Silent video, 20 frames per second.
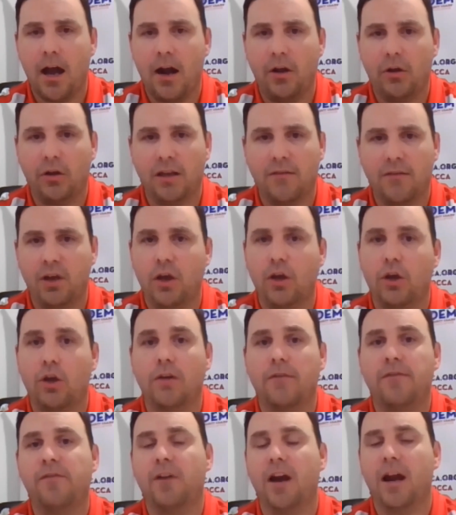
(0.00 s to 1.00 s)
It'll give you a
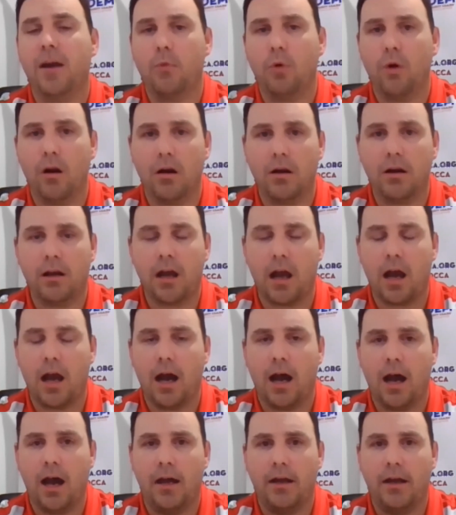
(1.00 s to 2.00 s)
good framework
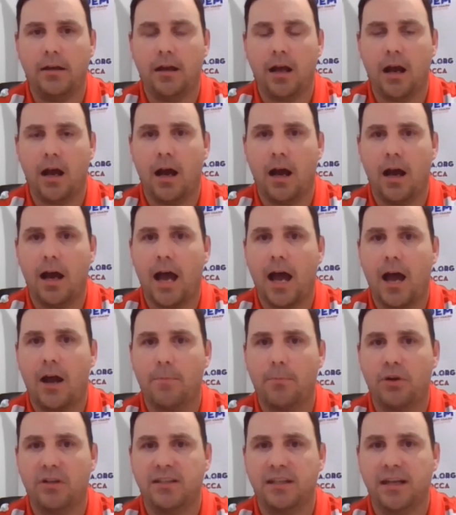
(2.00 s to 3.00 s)
on how
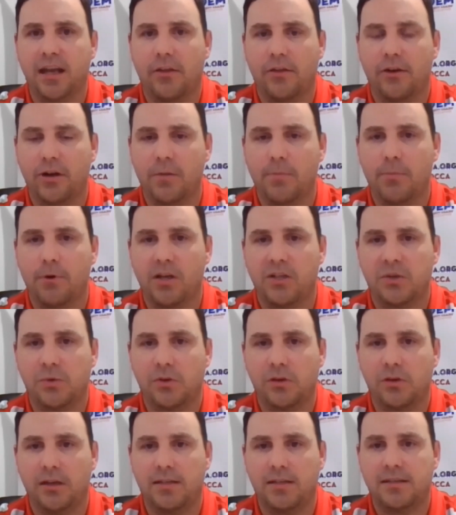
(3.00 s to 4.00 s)
to put together your
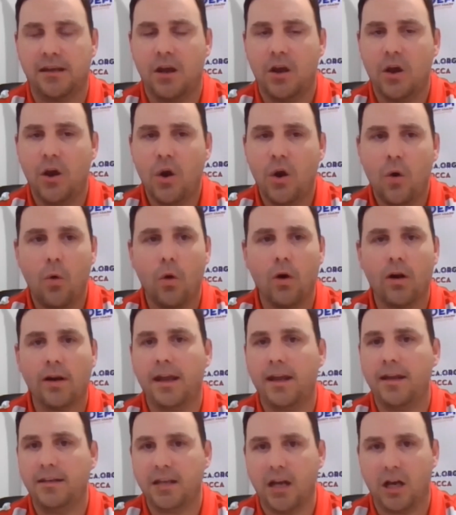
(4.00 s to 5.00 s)
press release, or
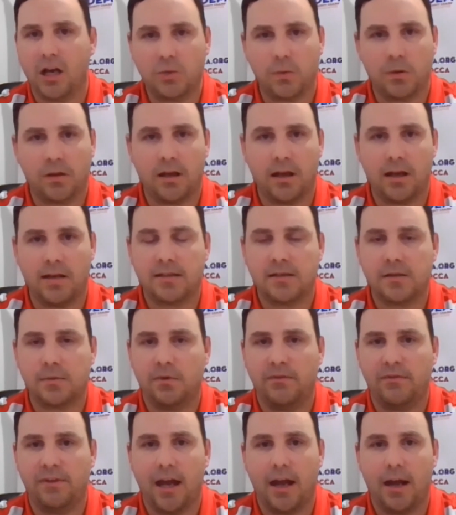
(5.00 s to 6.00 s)
get in touch with us.
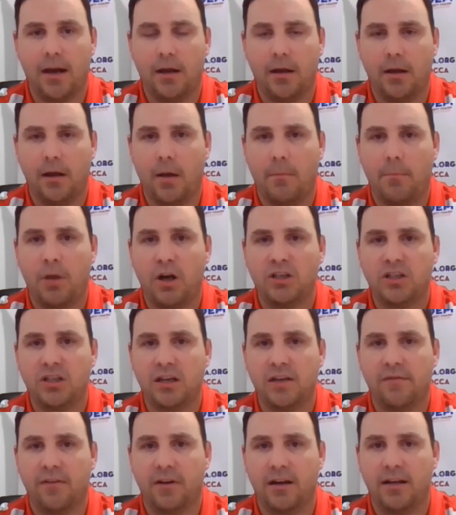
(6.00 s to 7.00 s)
We've got a bunch
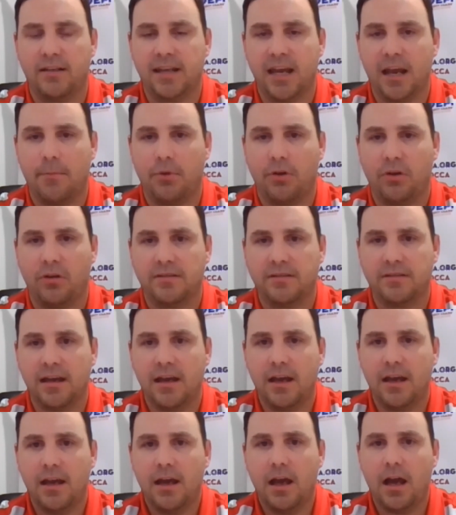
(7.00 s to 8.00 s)
of different examples
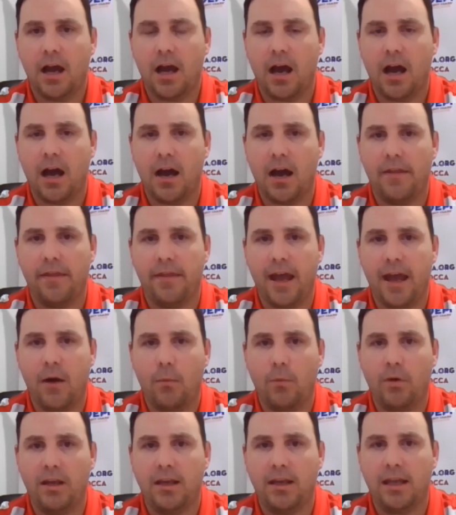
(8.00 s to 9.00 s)

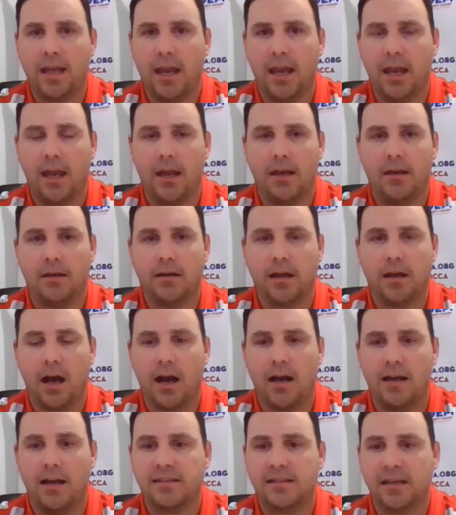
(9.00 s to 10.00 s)
that we can
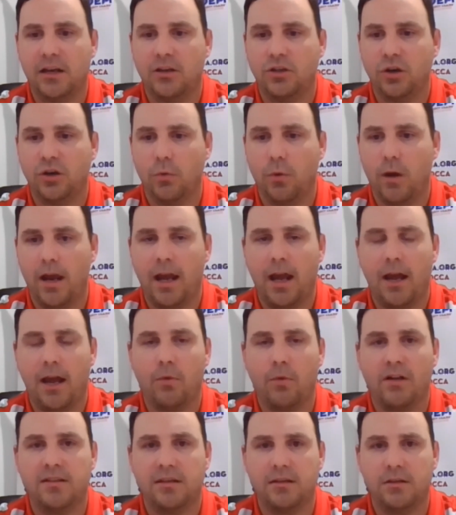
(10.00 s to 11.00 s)
send your way
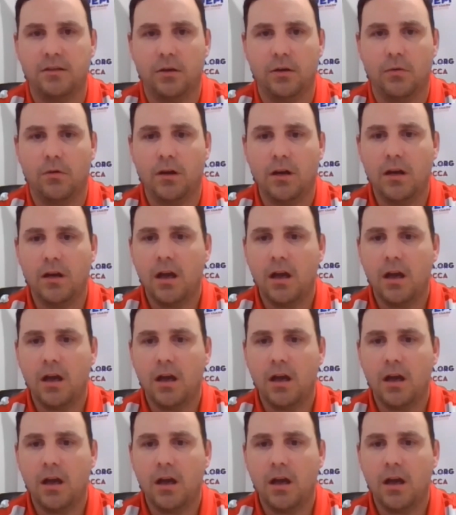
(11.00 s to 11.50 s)
on what to do.